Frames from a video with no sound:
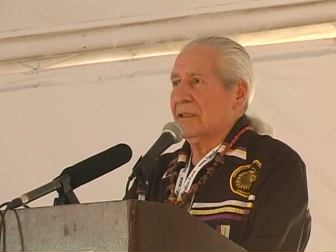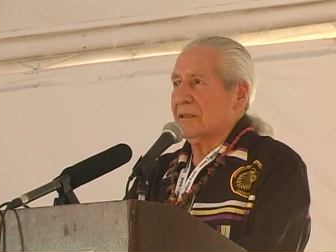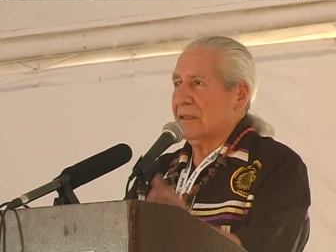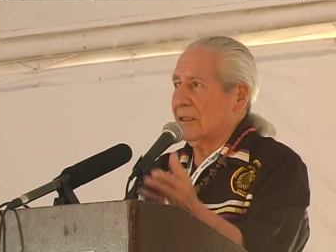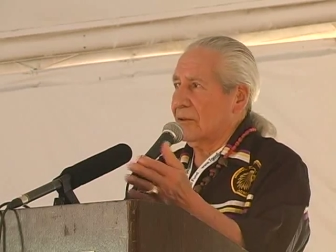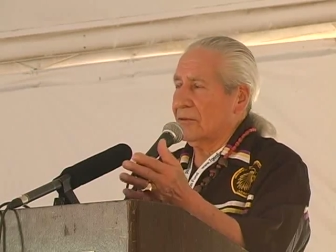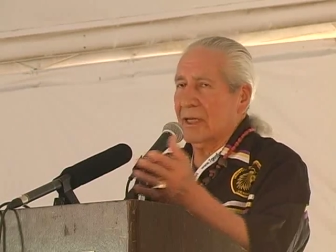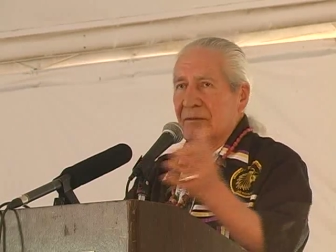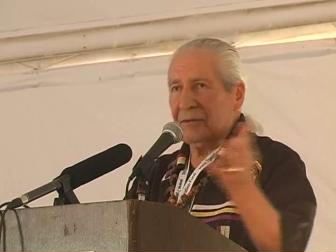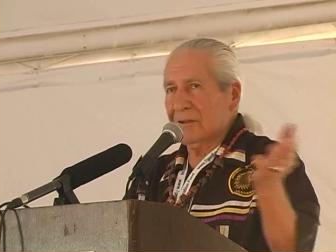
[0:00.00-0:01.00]
And I don't
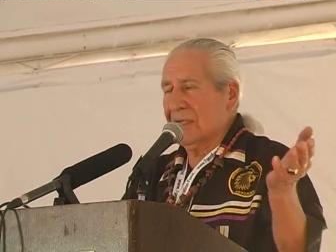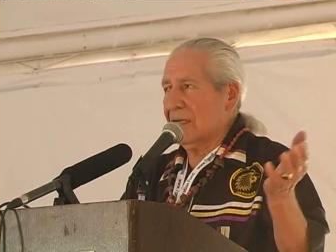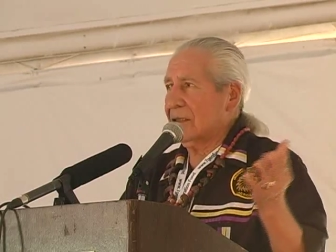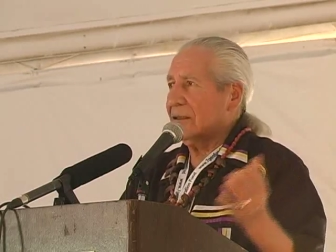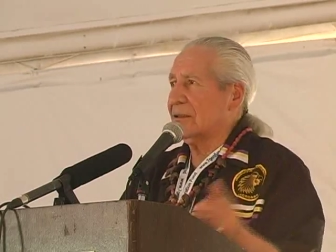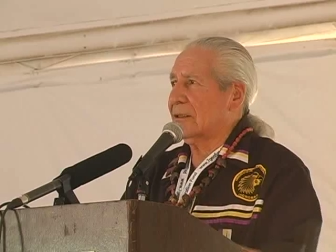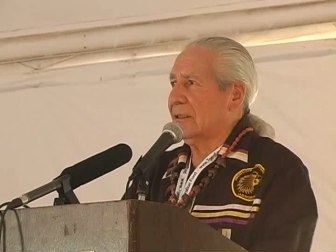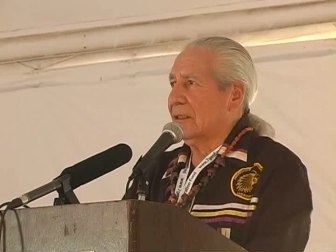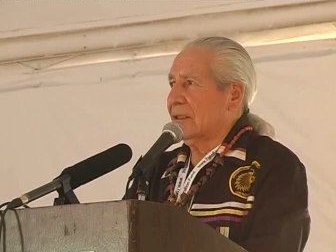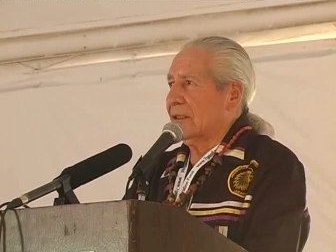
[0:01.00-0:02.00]
have to tell
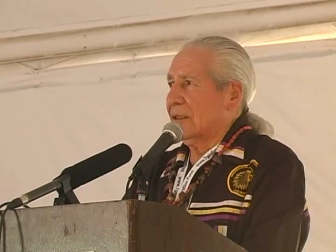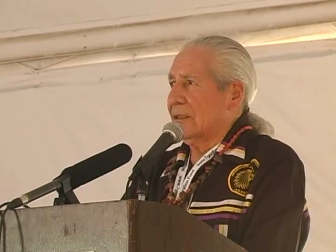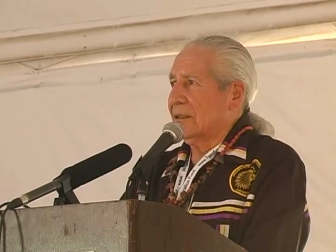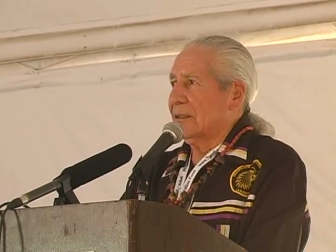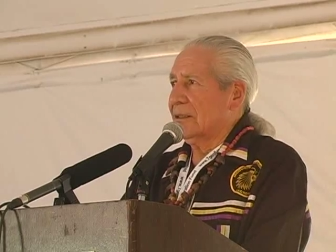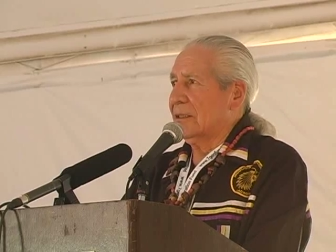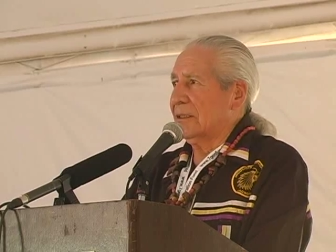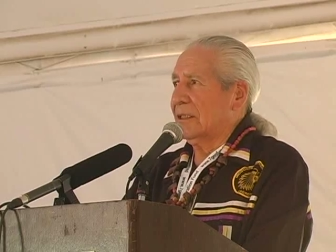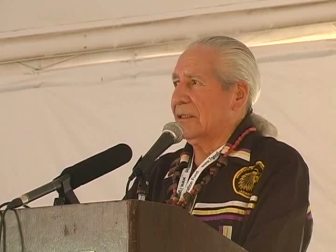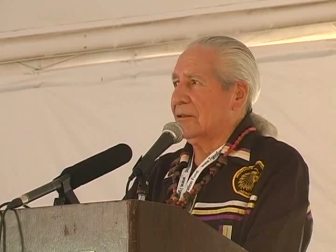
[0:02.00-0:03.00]
the
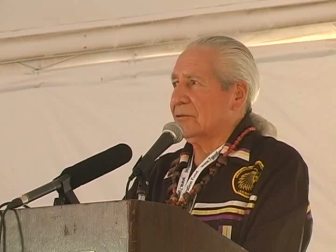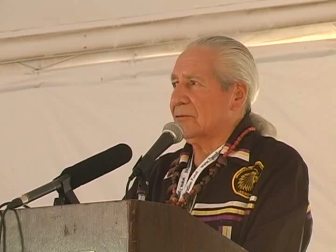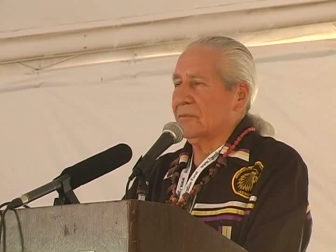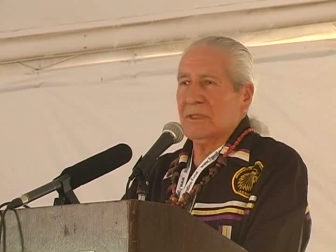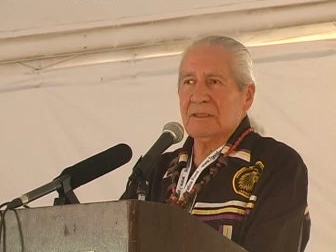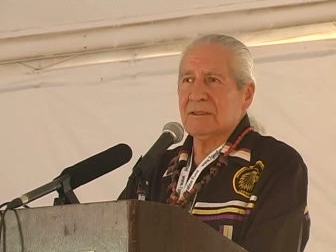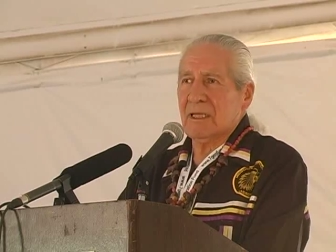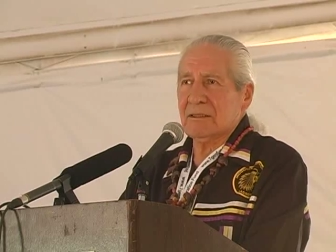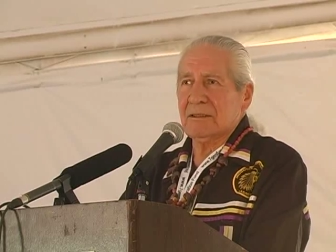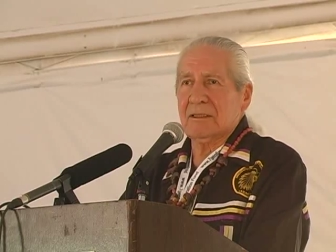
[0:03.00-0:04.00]
leaders from this
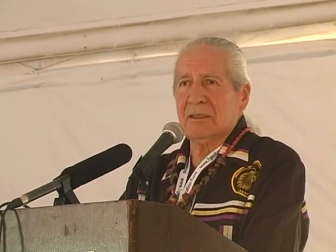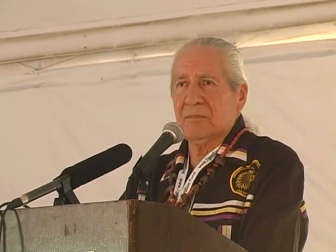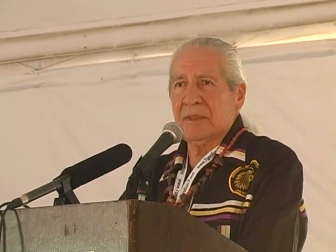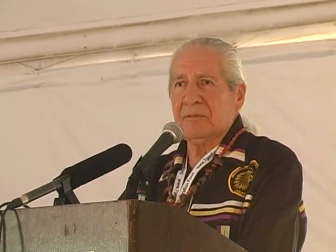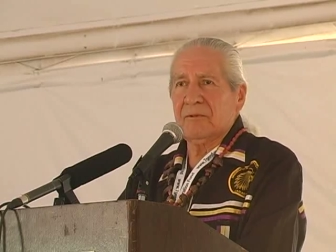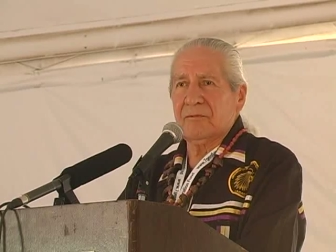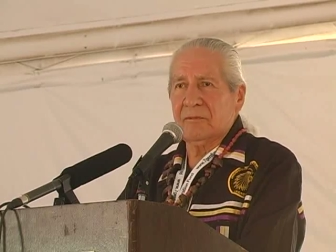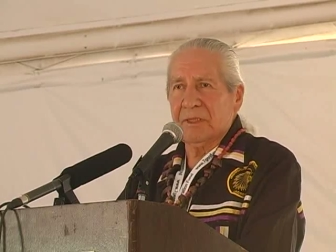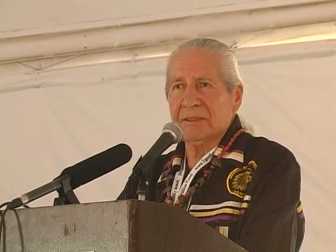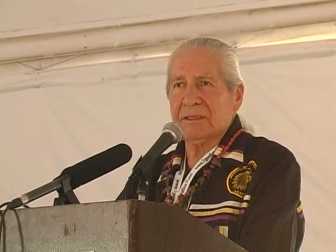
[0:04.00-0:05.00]
section and the people
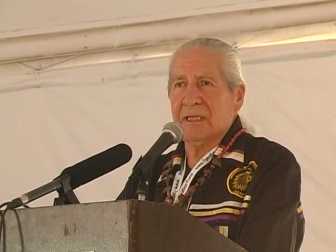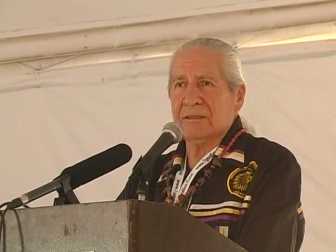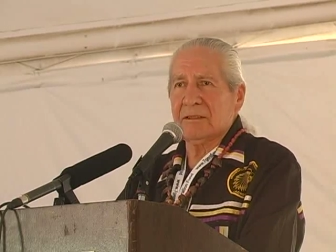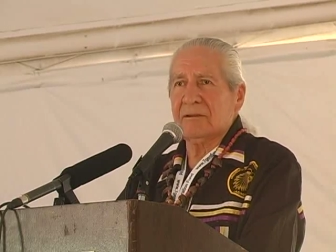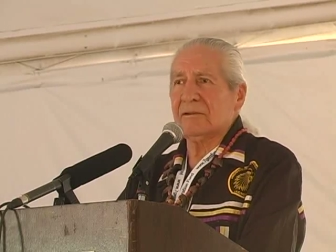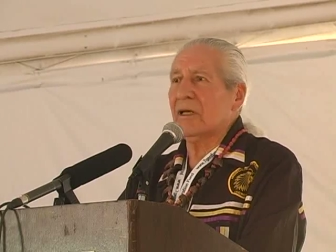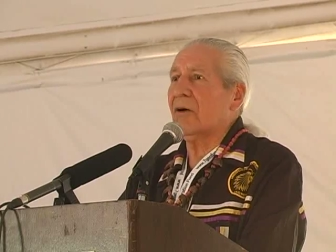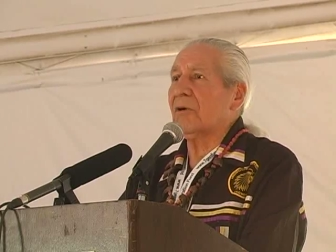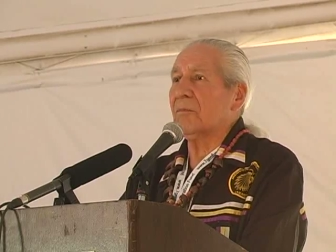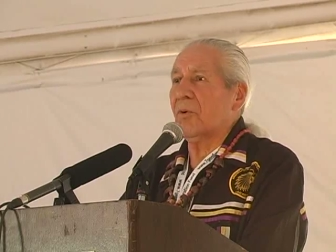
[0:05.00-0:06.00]
from this section of
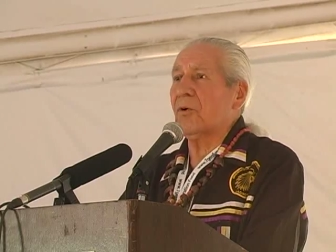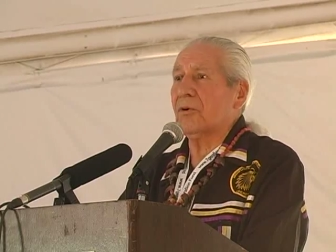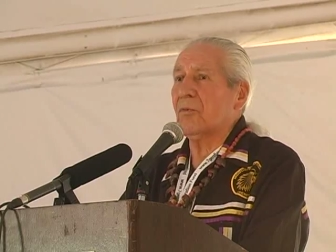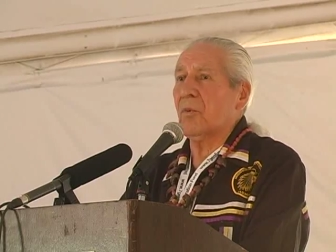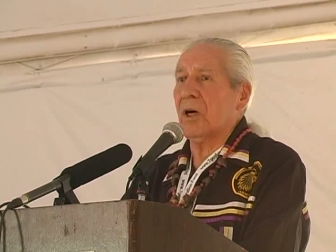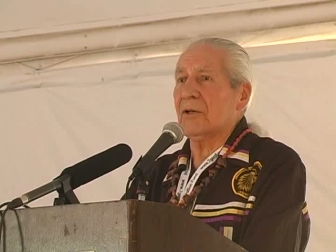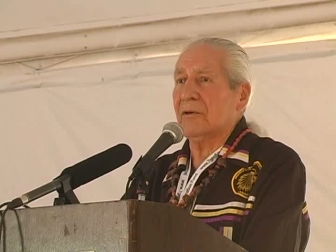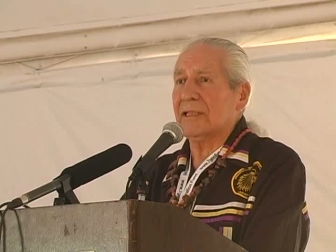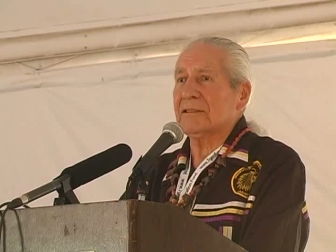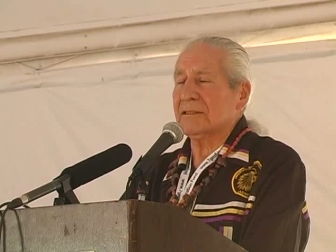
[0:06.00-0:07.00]
how important water
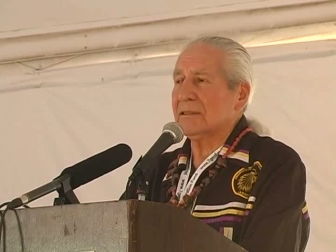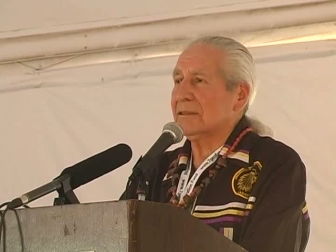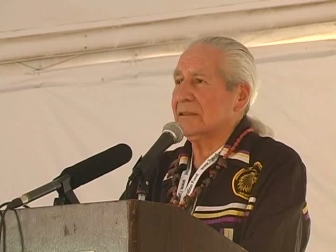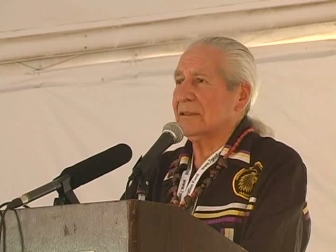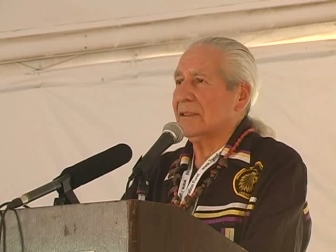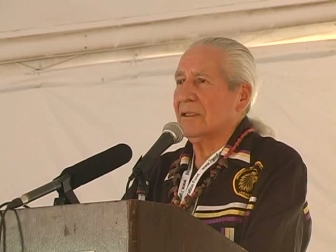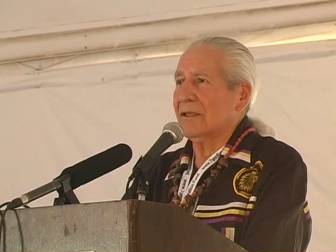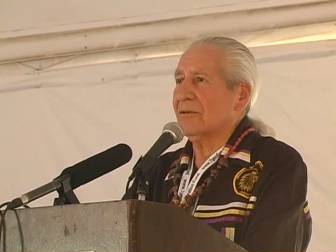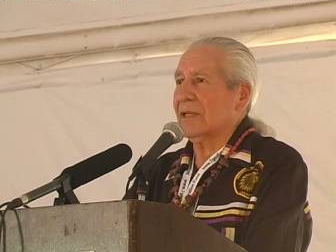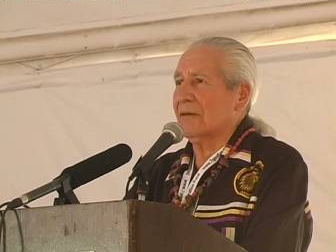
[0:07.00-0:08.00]
is. I
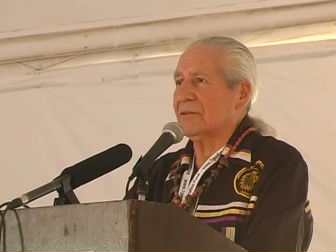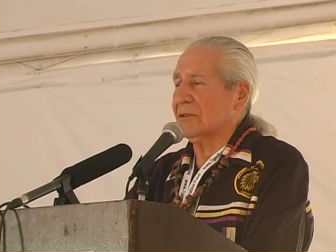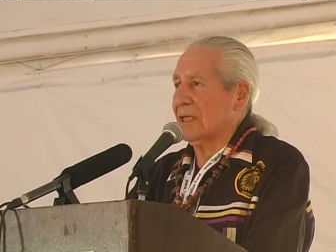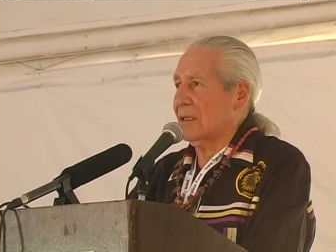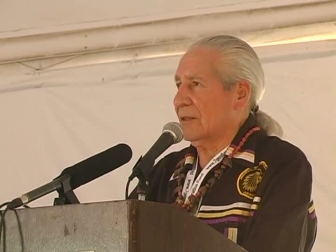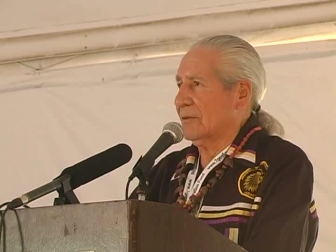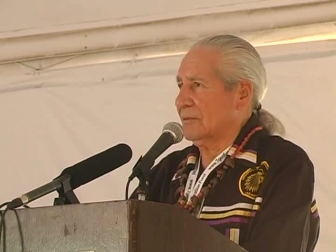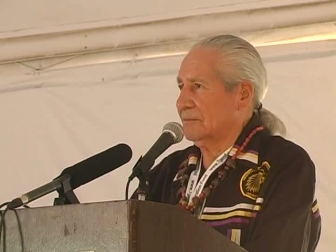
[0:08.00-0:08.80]
don't have to tell you.